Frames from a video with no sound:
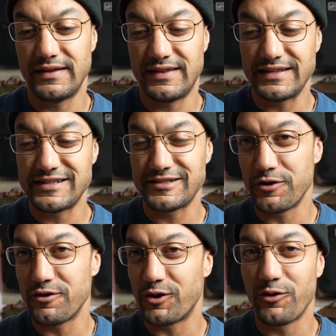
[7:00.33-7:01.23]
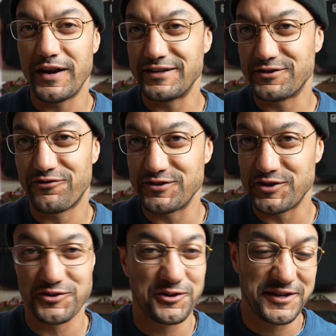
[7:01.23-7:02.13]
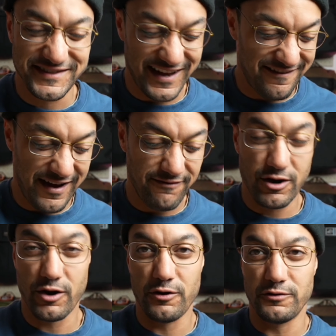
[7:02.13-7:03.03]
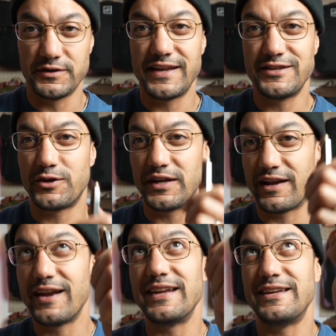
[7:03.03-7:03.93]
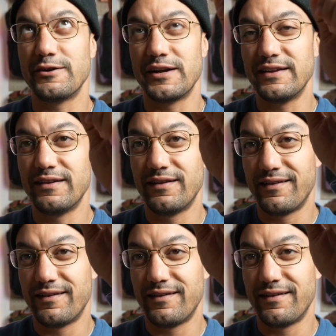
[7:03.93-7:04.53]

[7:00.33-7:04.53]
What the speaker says: this is one of the greatest fidget toys I've ever owned, and you can kind of hear it.